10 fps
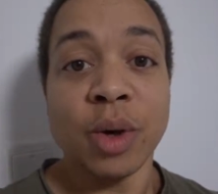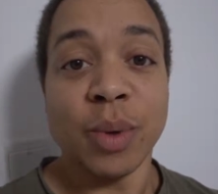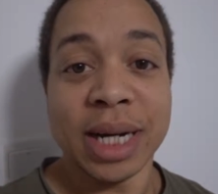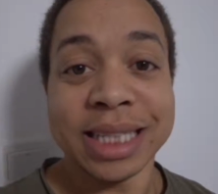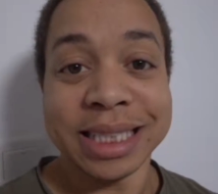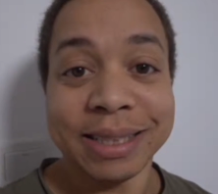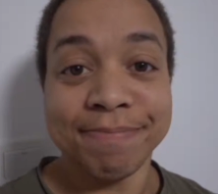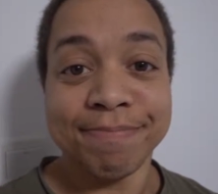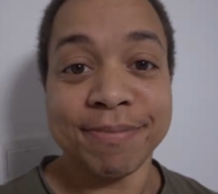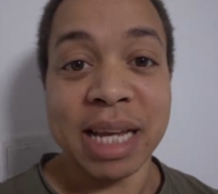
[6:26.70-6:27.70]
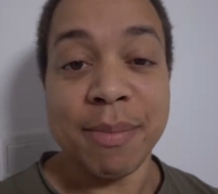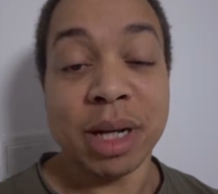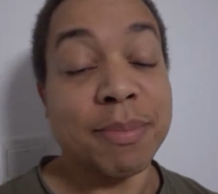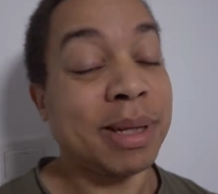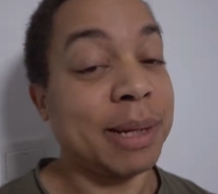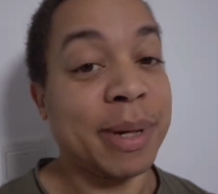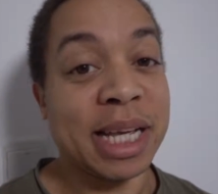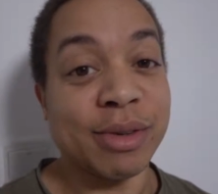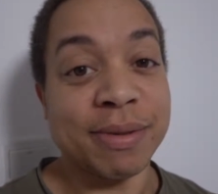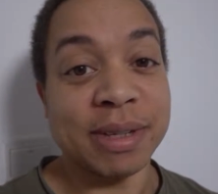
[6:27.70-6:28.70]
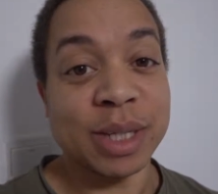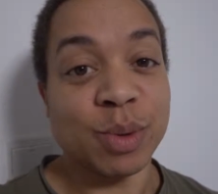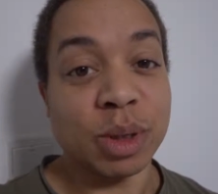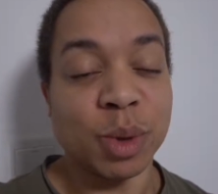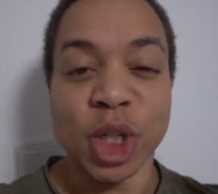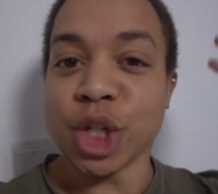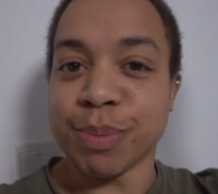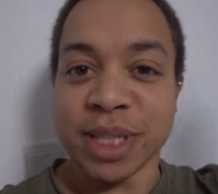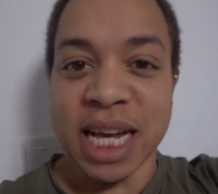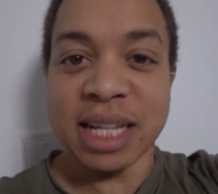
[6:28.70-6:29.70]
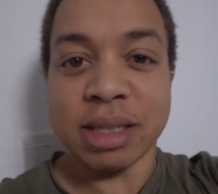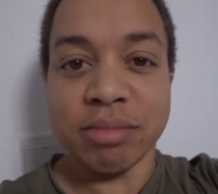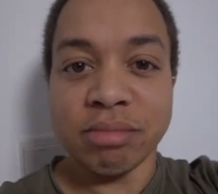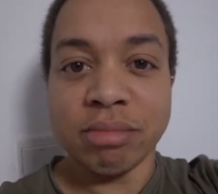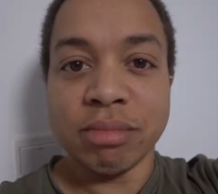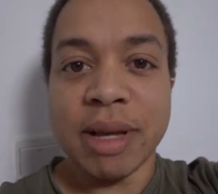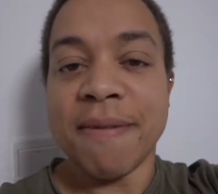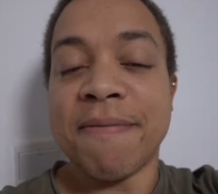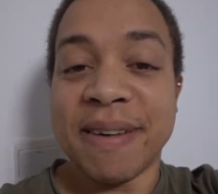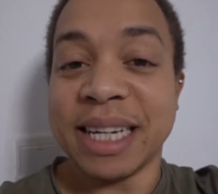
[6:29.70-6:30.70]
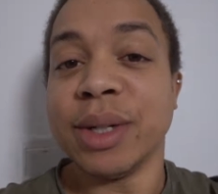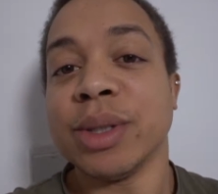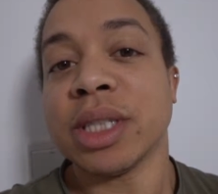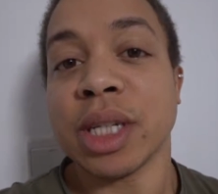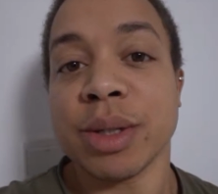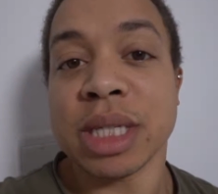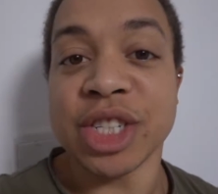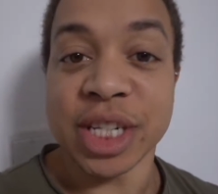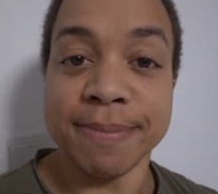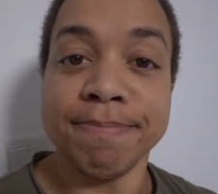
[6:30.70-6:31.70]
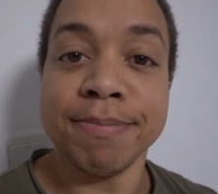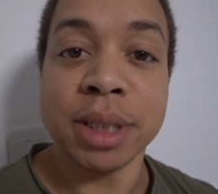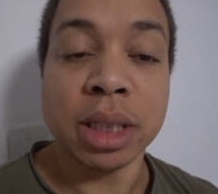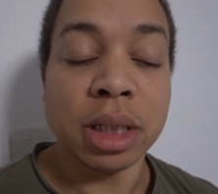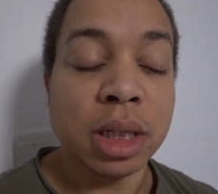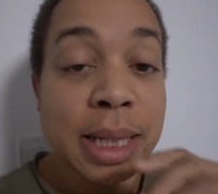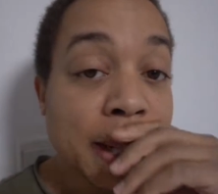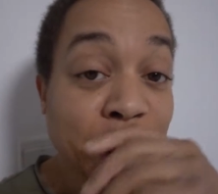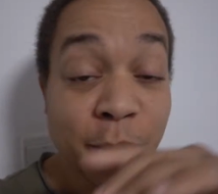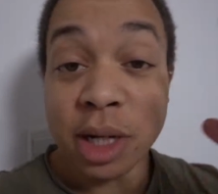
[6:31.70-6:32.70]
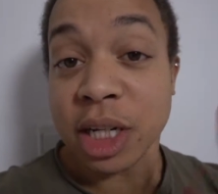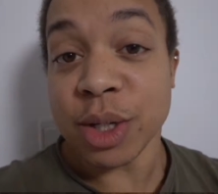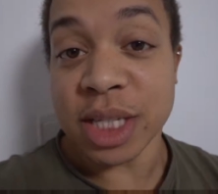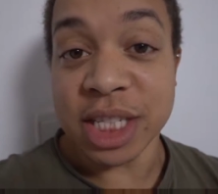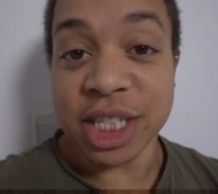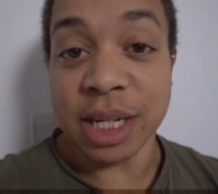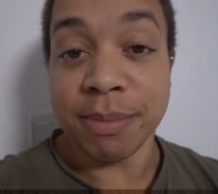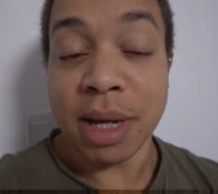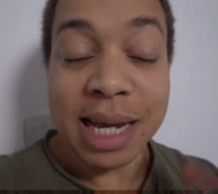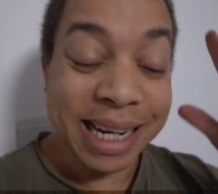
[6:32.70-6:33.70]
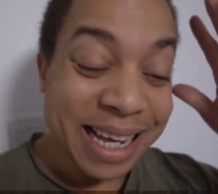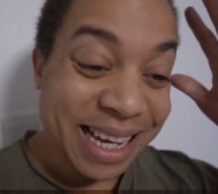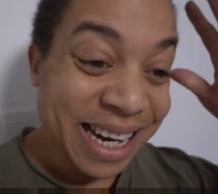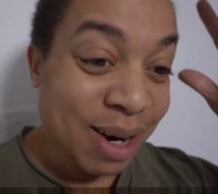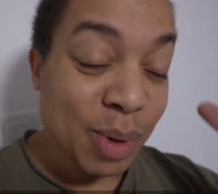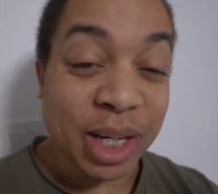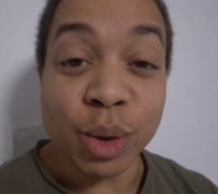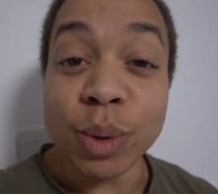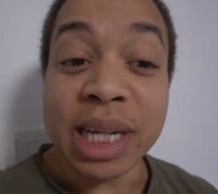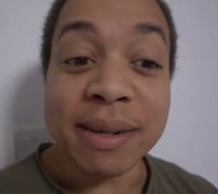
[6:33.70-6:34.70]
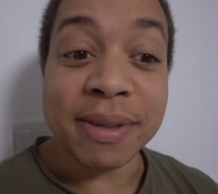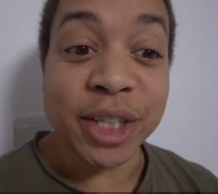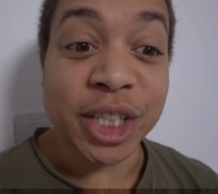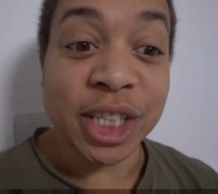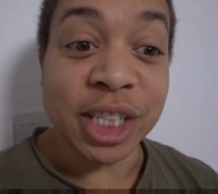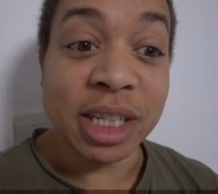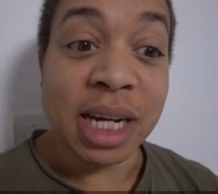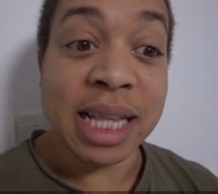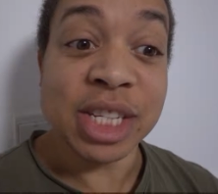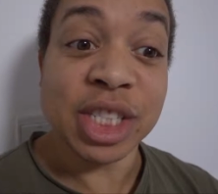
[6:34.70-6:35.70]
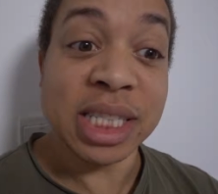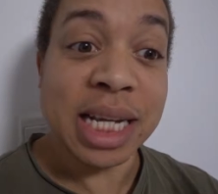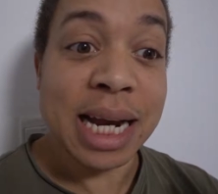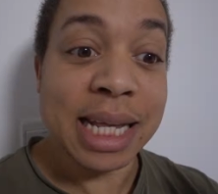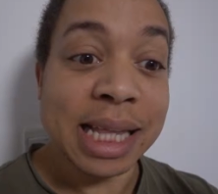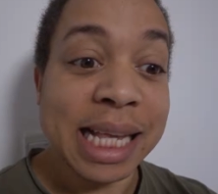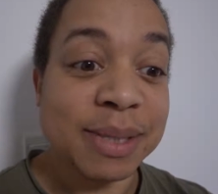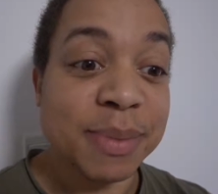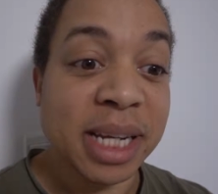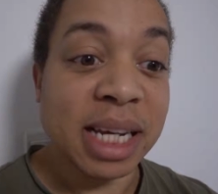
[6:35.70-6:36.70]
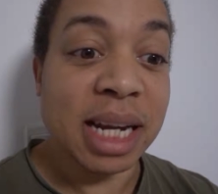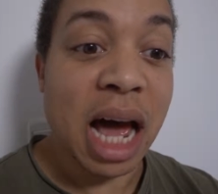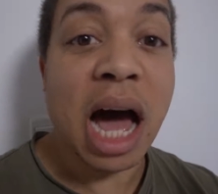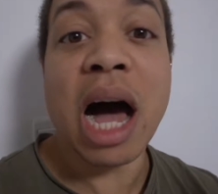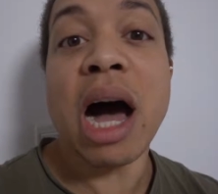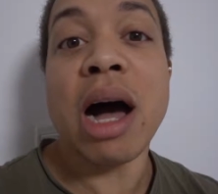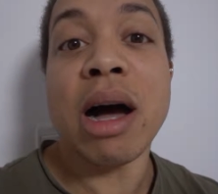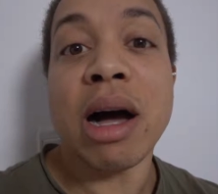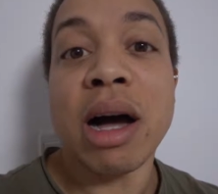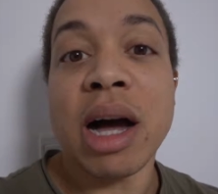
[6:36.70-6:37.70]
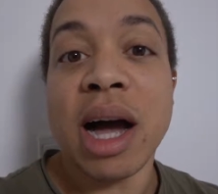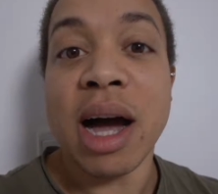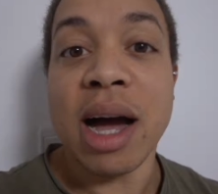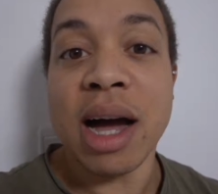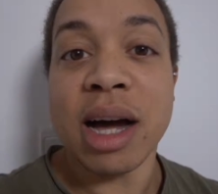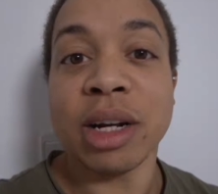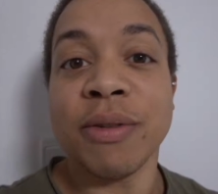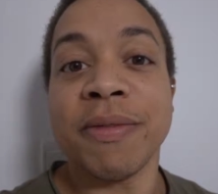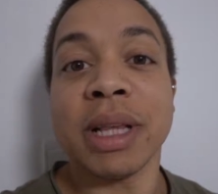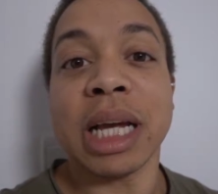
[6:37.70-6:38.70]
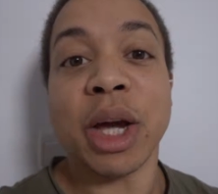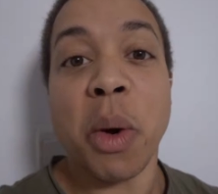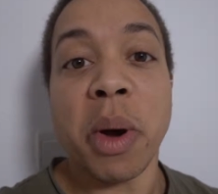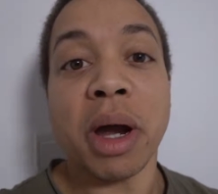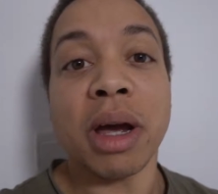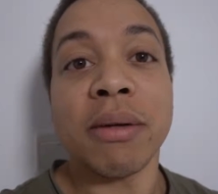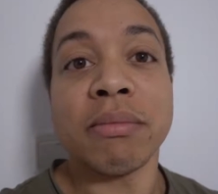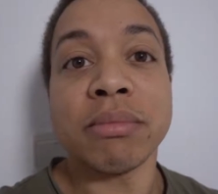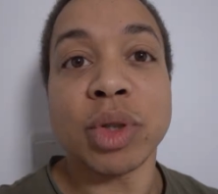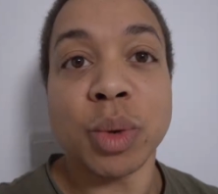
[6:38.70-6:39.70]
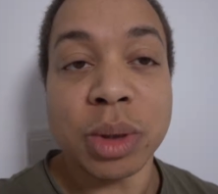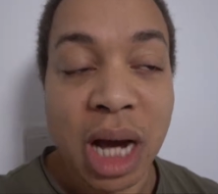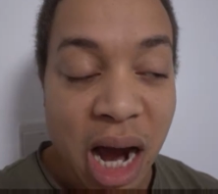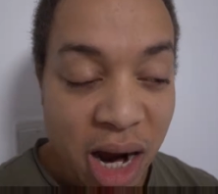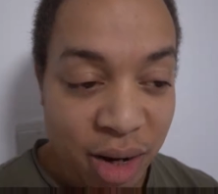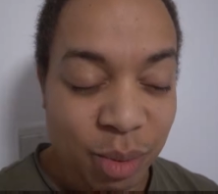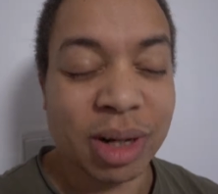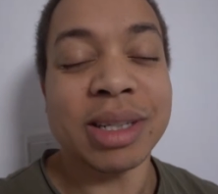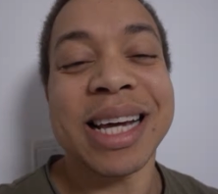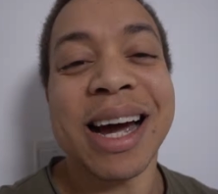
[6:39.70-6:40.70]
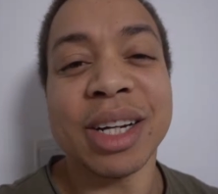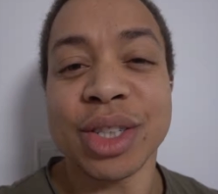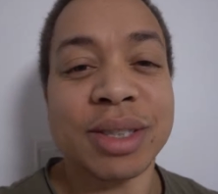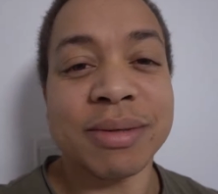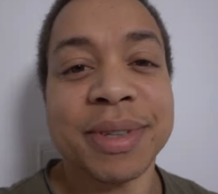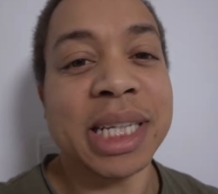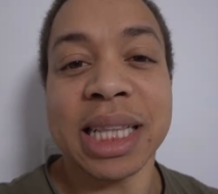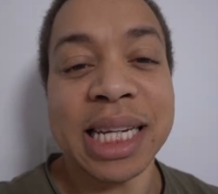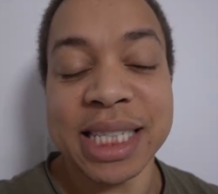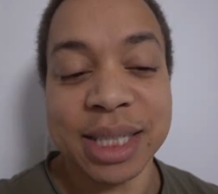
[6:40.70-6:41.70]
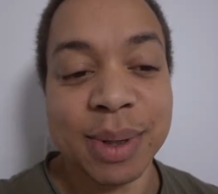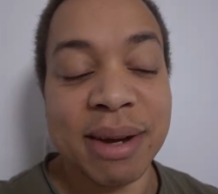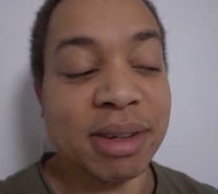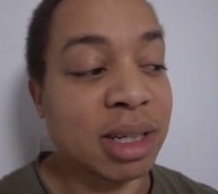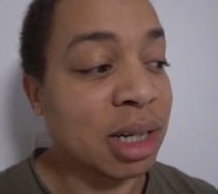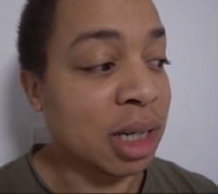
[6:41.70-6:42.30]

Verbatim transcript: Well, I'm gonna blame Hillary for this one 100%. I failed to go to the gym we were gonna go to the gym and then I waited all day for her and then she decided at the last minute, ah, I don't feel like going, I'm too tired. Well, not tired, just feeling lazy, whatever.